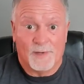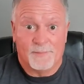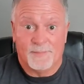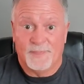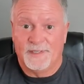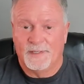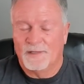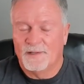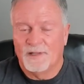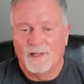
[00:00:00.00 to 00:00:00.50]
I
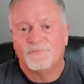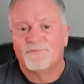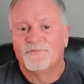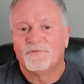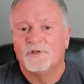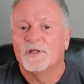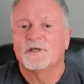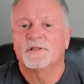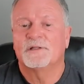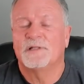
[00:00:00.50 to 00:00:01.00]
mean, uh,
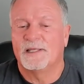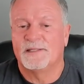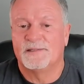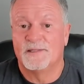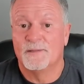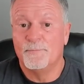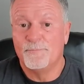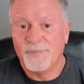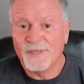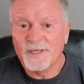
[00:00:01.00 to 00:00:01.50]
look, like
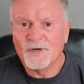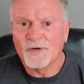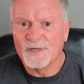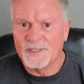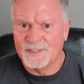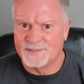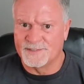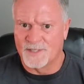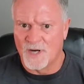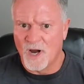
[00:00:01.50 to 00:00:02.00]
the beer
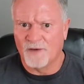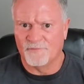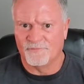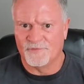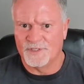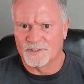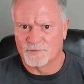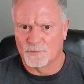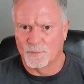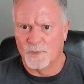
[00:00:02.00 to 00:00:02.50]
is an
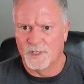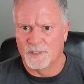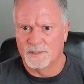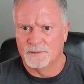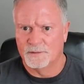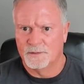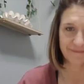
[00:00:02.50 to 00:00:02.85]
obvious one.